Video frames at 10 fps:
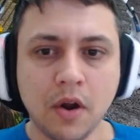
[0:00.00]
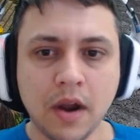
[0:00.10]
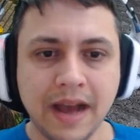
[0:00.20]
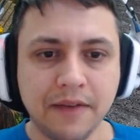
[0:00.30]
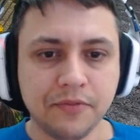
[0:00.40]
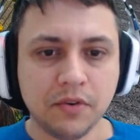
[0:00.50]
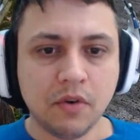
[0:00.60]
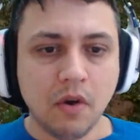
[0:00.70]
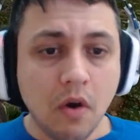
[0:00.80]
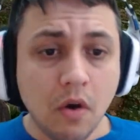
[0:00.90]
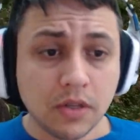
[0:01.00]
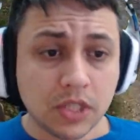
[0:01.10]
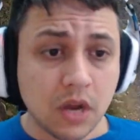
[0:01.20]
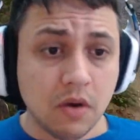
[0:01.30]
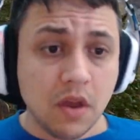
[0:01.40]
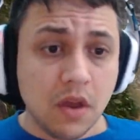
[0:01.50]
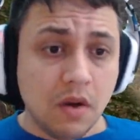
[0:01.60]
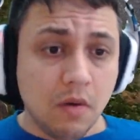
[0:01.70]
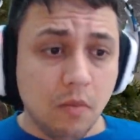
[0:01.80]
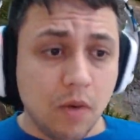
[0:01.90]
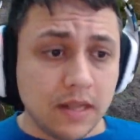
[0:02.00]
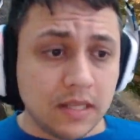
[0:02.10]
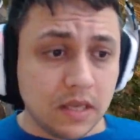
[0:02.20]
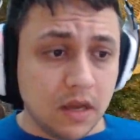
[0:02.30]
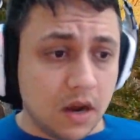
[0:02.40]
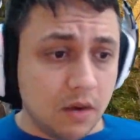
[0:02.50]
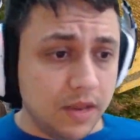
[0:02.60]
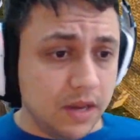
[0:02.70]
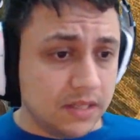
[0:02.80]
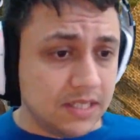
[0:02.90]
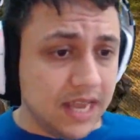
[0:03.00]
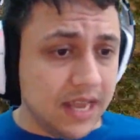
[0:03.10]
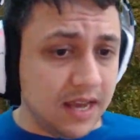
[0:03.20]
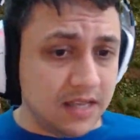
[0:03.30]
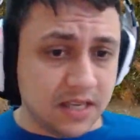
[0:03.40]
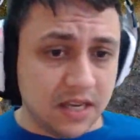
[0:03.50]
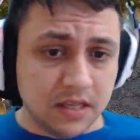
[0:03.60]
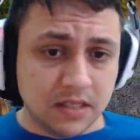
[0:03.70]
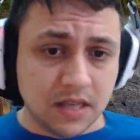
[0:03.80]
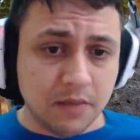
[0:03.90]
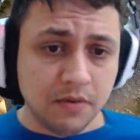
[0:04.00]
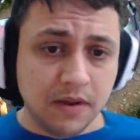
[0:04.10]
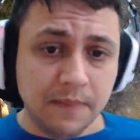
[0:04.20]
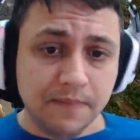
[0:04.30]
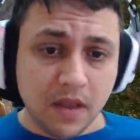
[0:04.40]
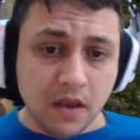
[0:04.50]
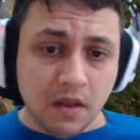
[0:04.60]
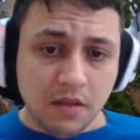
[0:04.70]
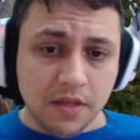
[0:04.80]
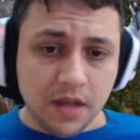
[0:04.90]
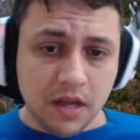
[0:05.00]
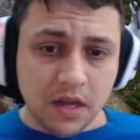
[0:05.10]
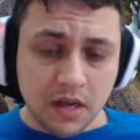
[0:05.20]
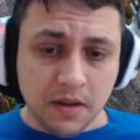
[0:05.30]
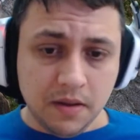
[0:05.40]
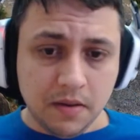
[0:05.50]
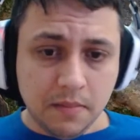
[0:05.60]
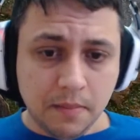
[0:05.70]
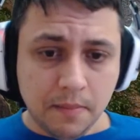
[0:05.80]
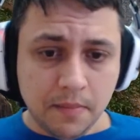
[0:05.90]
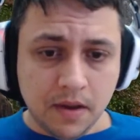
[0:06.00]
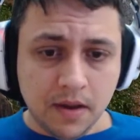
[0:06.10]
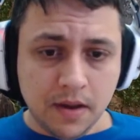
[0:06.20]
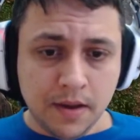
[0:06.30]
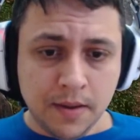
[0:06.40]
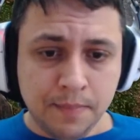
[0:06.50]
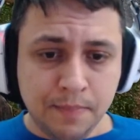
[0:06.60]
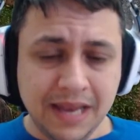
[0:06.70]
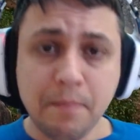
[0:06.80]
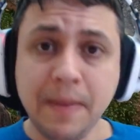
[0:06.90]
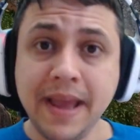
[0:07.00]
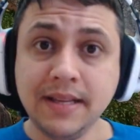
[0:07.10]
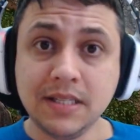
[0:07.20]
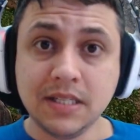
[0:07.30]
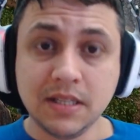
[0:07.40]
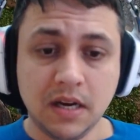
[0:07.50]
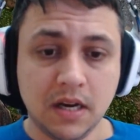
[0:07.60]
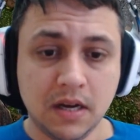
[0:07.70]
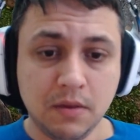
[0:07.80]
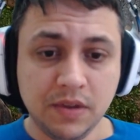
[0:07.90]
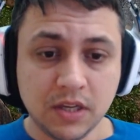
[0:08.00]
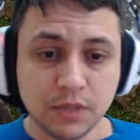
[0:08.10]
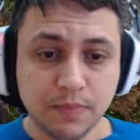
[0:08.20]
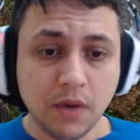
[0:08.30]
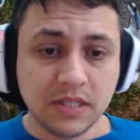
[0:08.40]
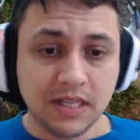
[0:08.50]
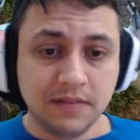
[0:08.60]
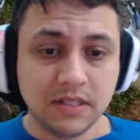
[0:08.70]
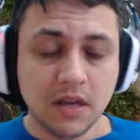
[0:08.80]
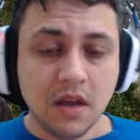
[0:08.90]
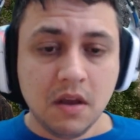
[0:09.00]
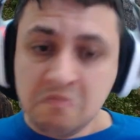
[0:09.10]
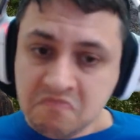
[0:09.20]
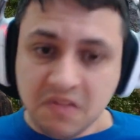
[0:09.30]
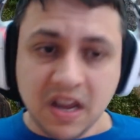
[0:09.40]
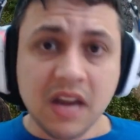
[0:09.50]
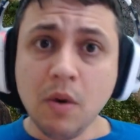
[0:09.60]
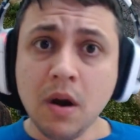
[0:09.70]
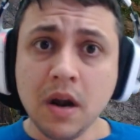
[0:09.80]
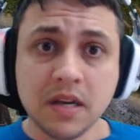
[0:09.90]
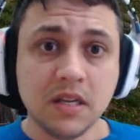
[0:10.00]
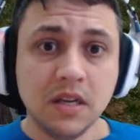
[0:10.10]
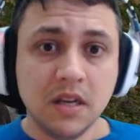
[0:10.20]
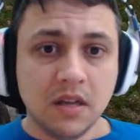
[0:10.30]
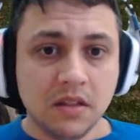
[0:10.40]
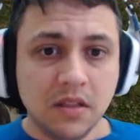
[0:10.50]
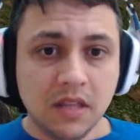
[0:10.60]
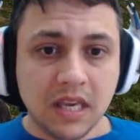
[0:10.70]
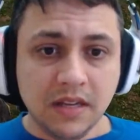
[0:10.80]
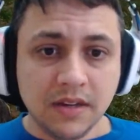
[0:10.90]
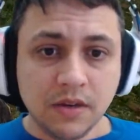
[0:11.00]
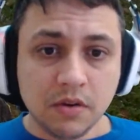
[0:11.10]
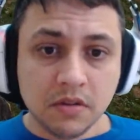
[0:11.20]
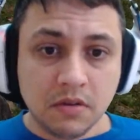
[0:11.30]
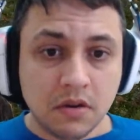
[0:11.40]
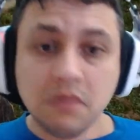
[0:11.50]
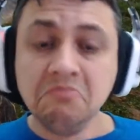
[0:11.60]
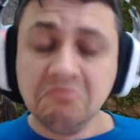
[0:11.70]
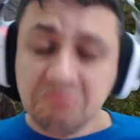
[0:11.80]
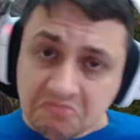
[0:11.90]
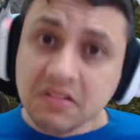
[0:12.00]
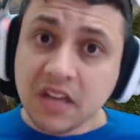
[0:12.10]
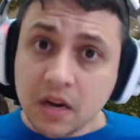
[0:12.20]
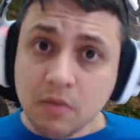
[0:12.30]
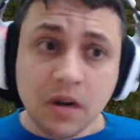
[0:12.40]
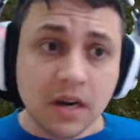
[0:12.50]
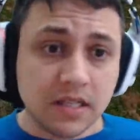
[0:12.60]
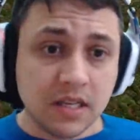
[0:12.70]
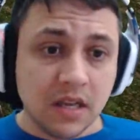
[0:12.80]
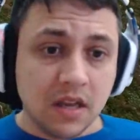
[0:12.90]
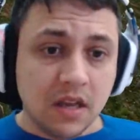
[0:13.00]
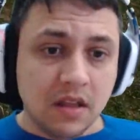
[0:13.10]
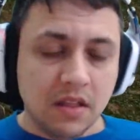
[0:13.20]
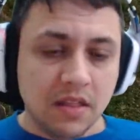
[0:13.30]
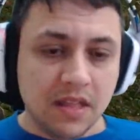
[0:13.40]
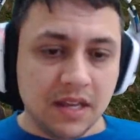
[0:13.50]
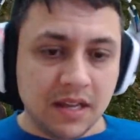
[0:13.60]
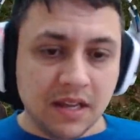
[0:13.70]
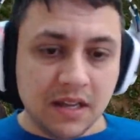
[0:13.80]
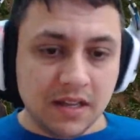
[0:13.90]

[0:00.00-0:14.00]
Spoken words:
after all. So what are we gonna say as a summary? The pit base with explosives kind of worked. The killing corridor kind of worked. The